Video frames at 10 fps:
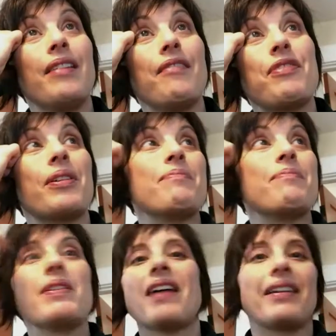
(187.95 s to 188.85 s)
if there had
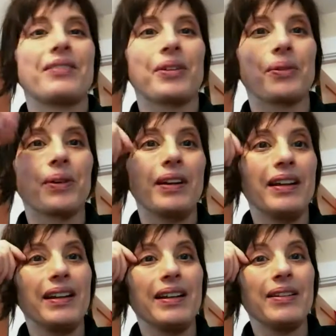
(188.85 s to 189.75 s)
been that
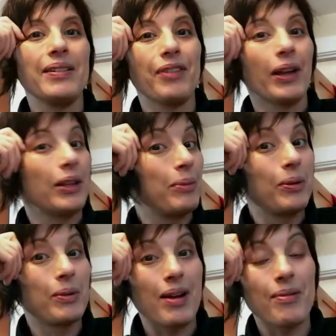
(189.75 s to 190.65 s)
degree
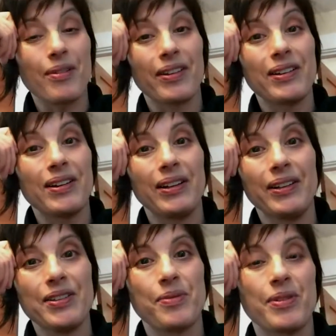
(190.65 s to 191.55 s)
available when I was in
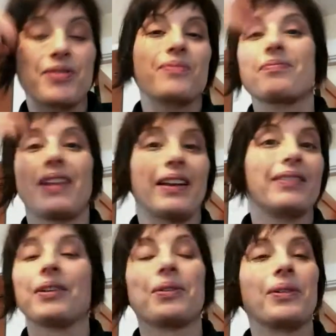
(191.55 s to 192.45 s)
college, which like
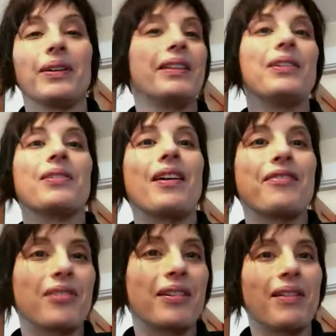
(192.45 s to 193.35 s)
literally the year
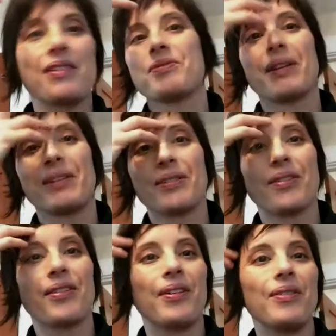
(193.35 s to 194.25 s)
after I graduated or
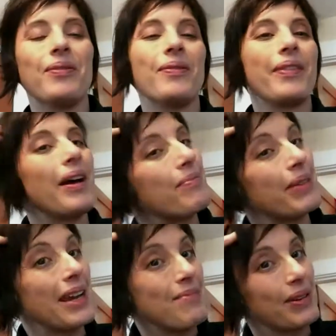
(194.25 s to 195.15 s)
so, that
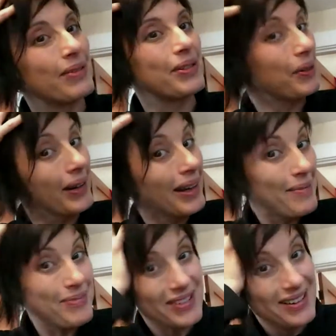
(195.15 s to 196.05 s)
became a degree
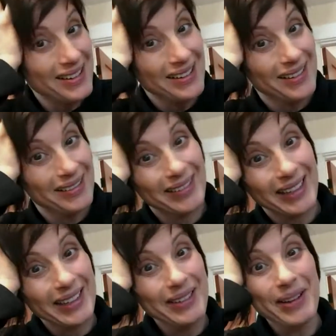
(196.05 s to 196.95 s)
option at the
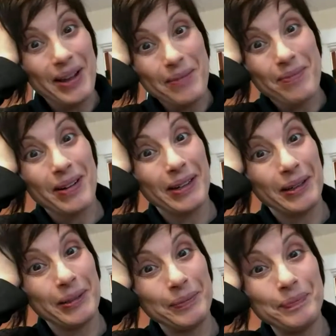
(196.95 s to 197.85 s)

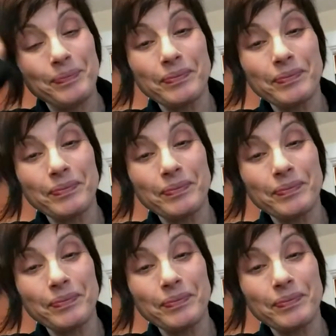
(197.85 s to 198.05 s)
UW.